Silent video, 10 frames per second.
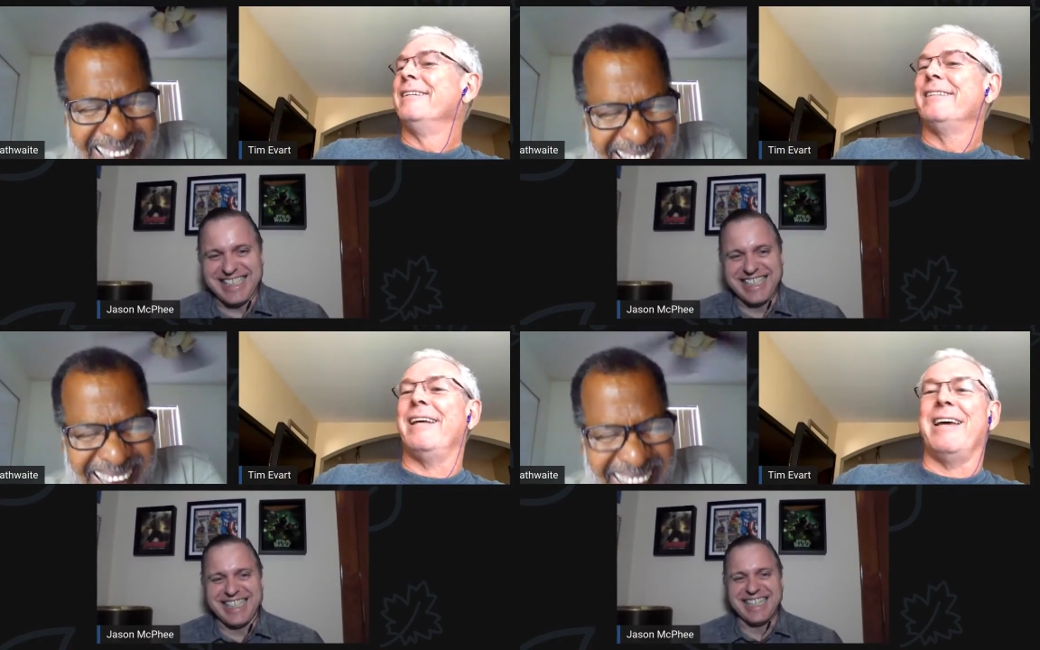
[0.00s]

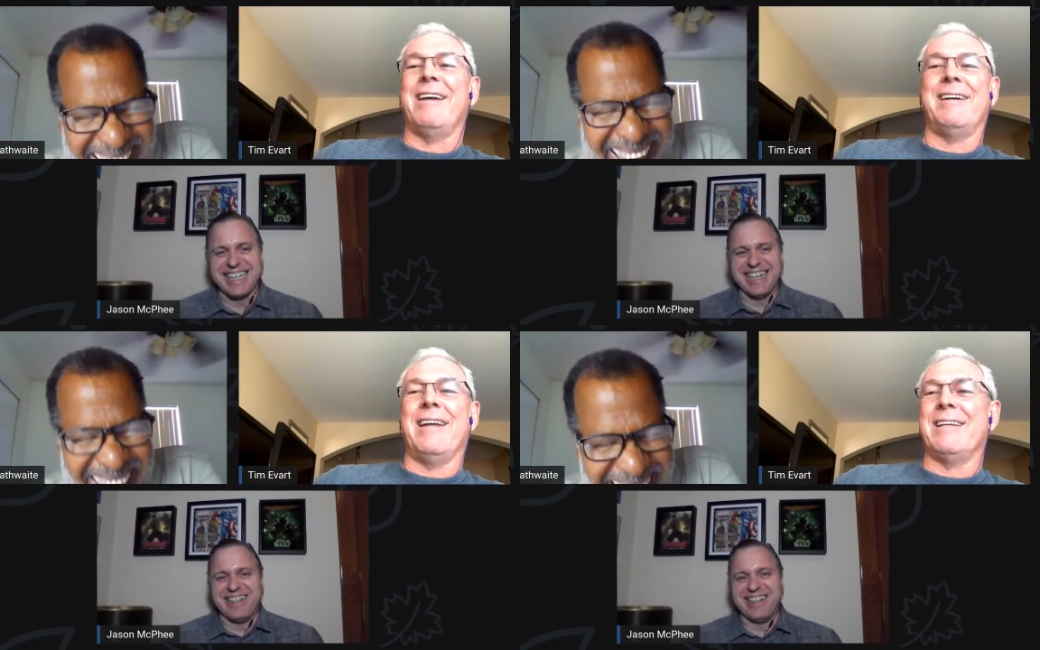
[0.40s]
Speaker 1: the
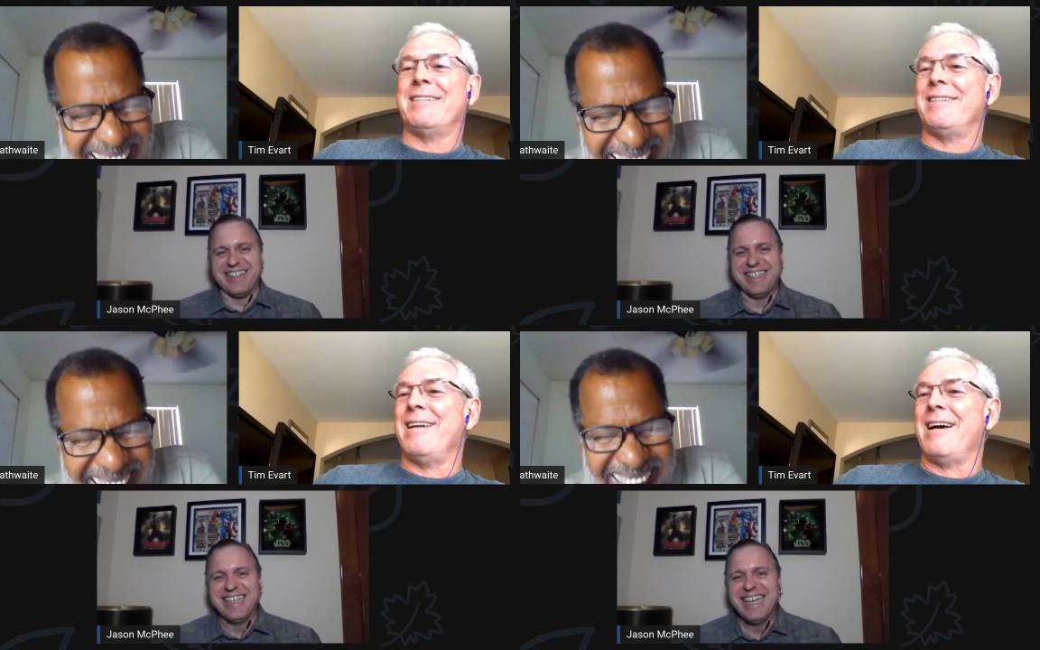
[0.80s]

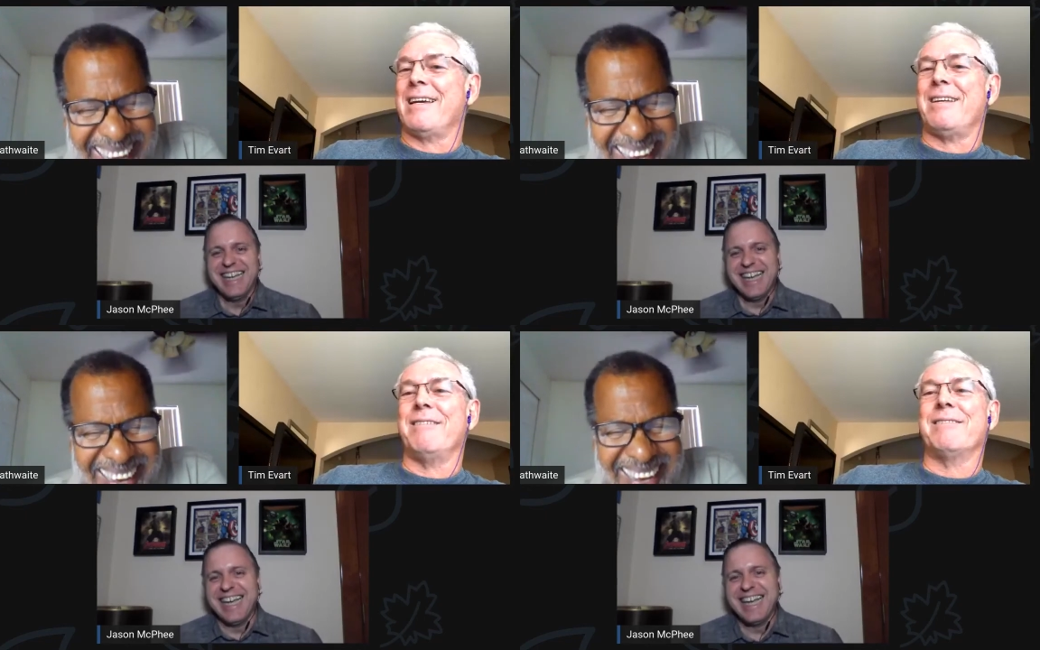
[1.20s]
internet's
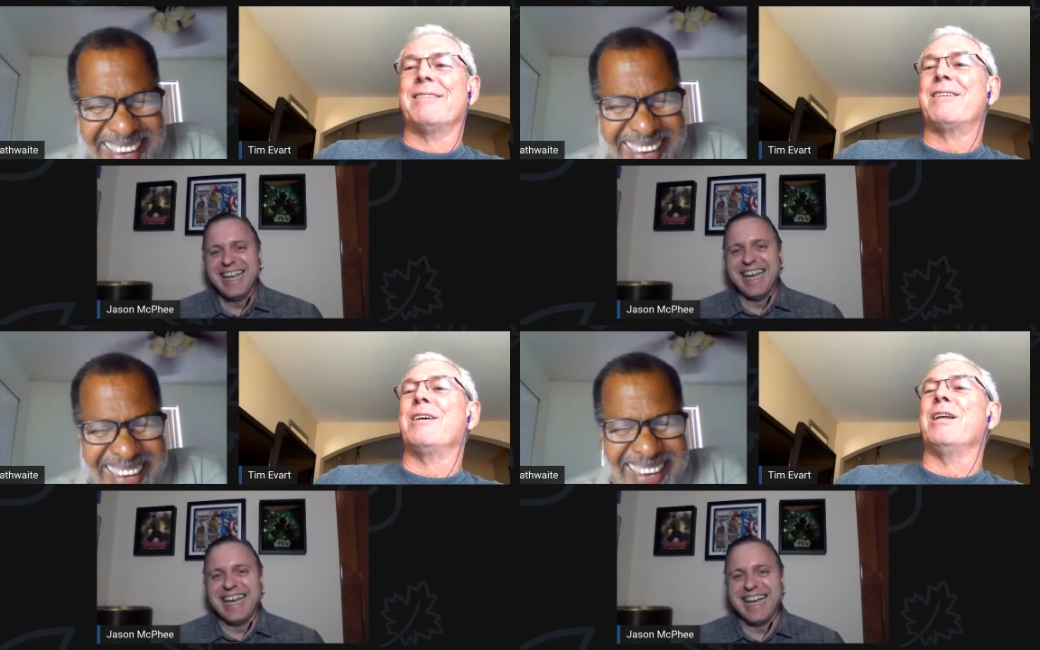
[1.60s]
not going
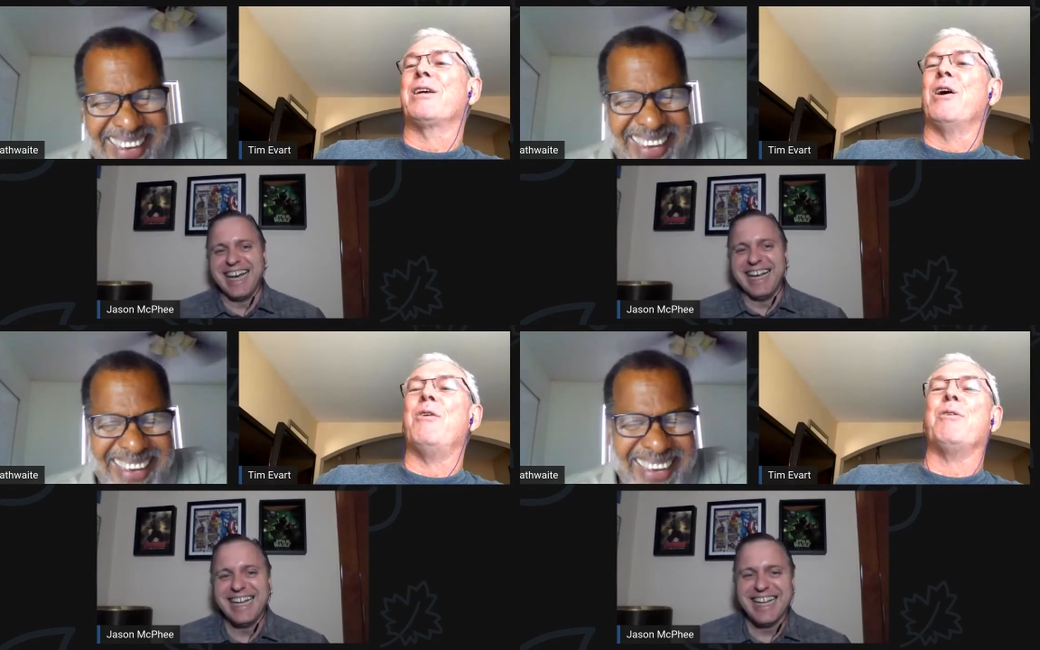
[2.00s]
to
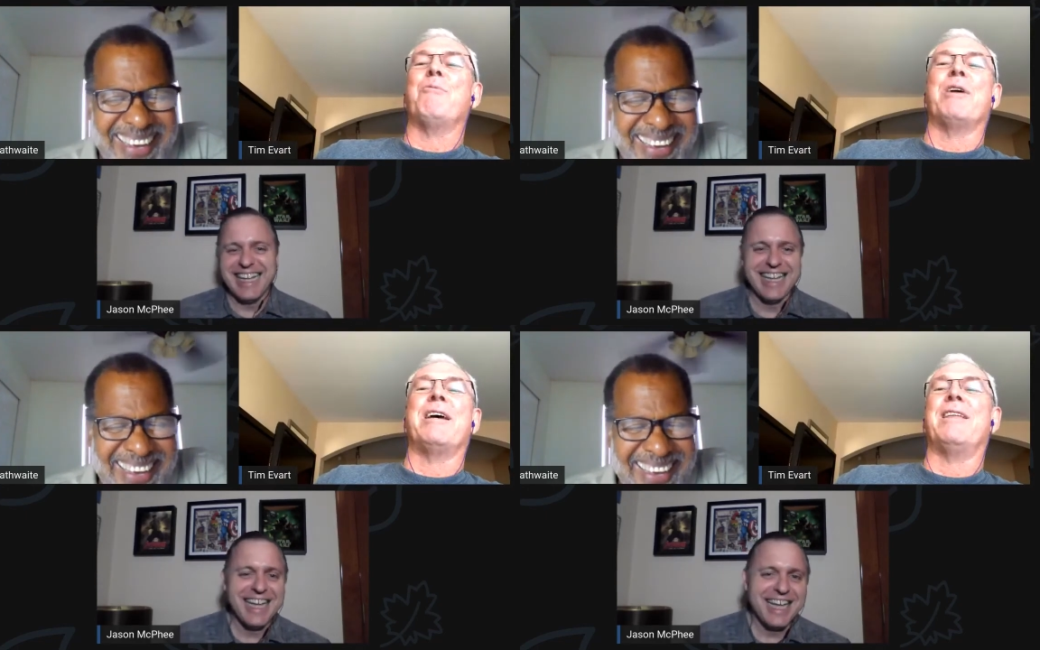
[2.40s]
go
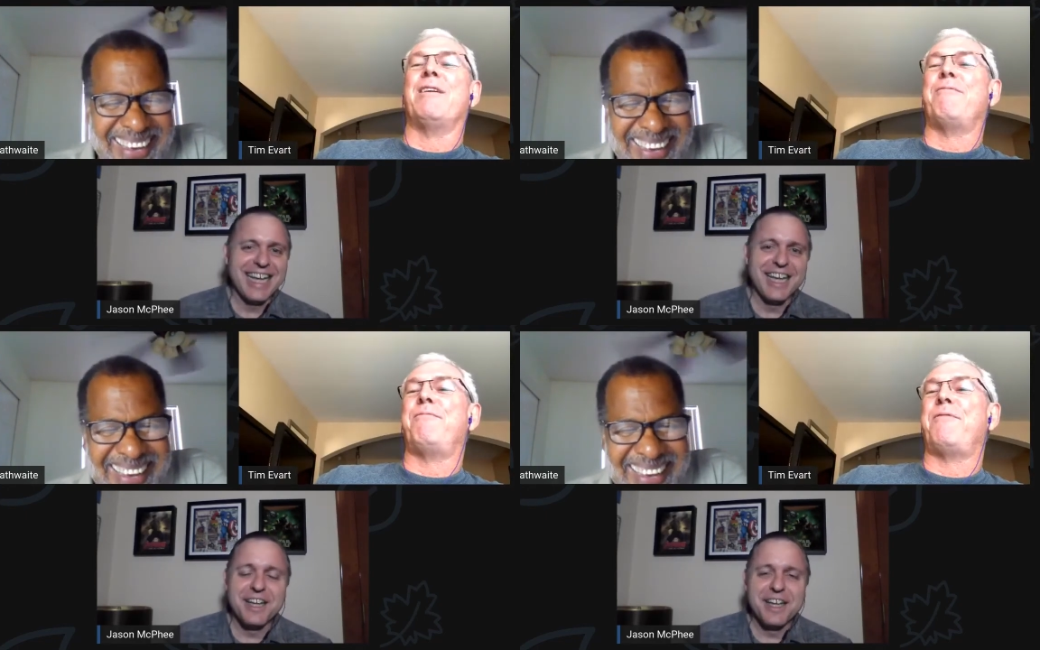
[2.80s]
the way of
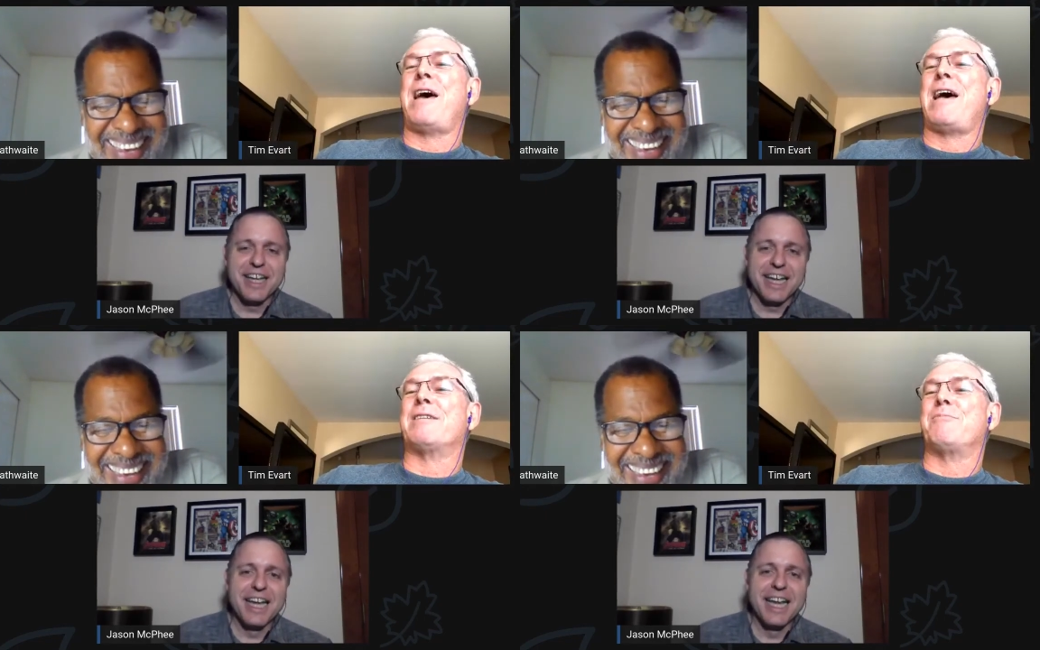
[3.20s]
the
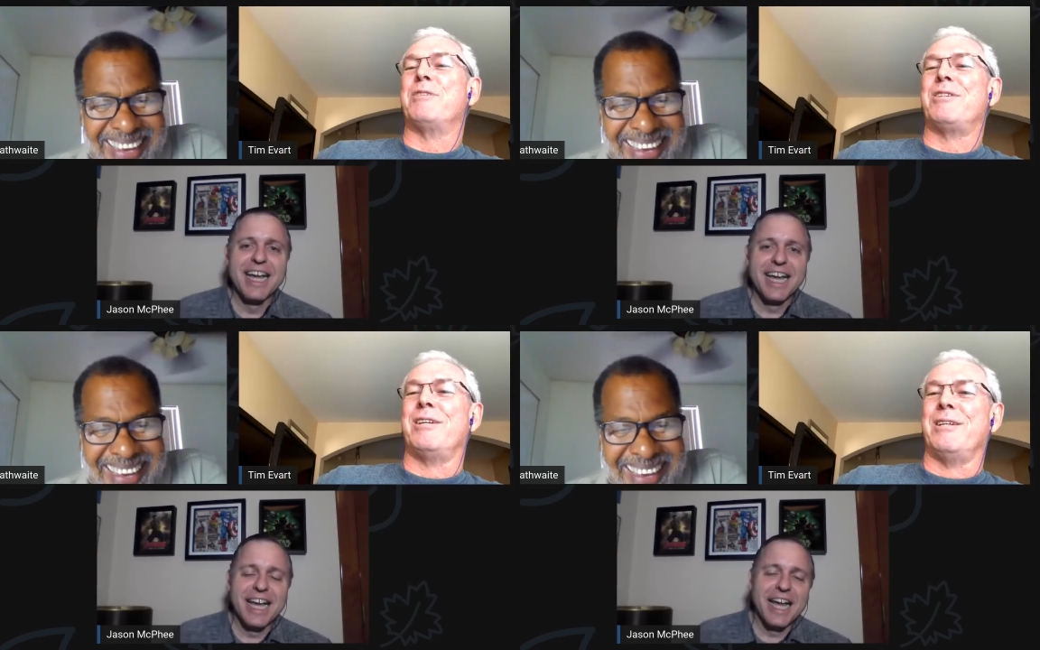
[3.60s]
fax
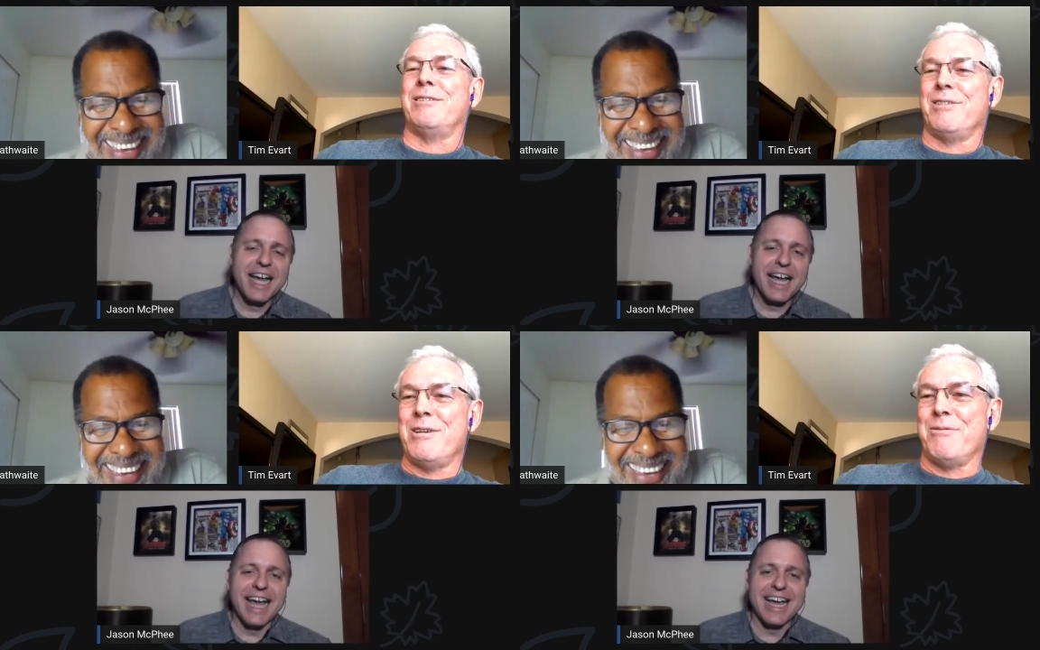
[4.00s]

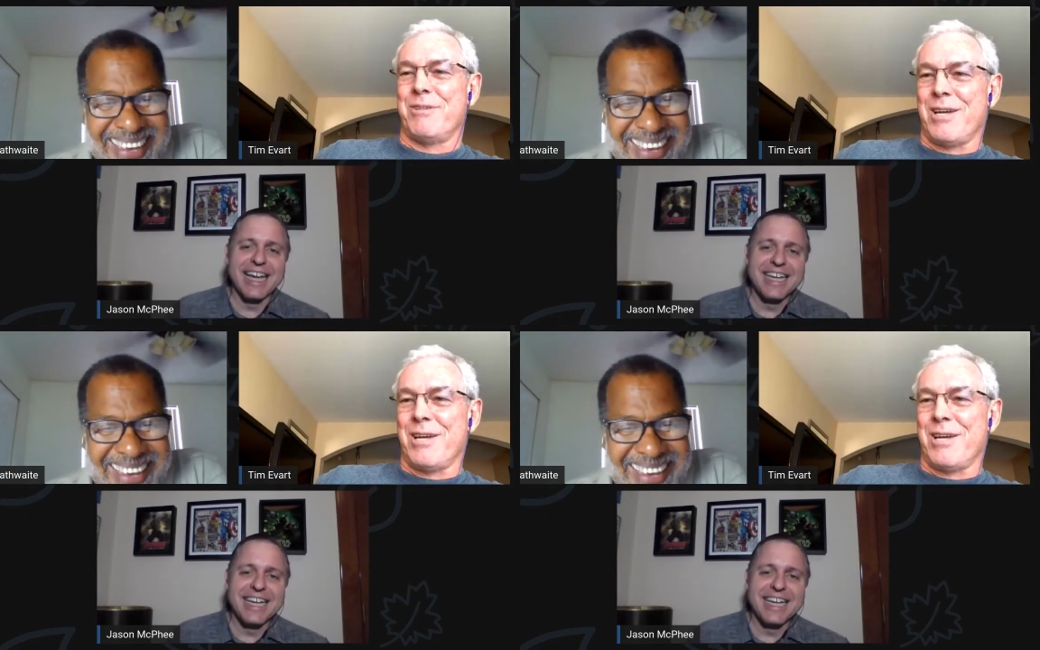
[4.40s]
machine. You